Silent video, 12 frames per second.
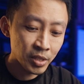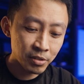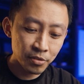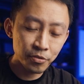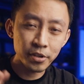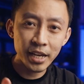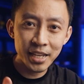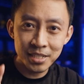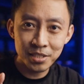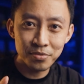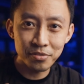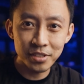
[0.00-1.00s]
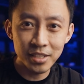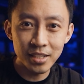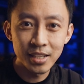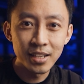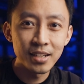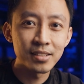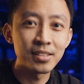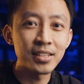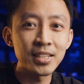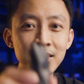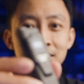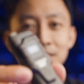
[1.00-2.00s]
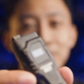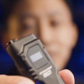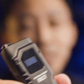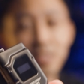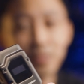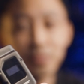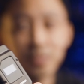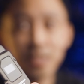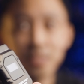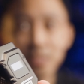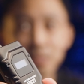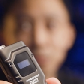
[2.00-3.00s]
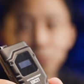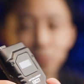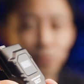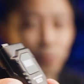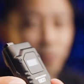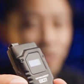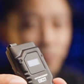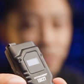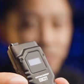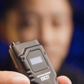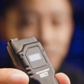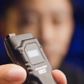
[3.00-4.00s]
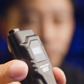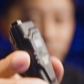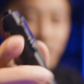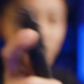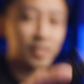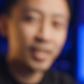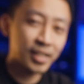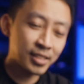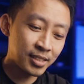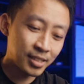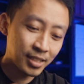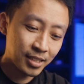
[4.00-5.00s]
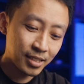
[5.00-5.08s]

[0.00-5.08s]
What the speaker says: Right, for hands-free, the EDC27 doesn't do so well because it can't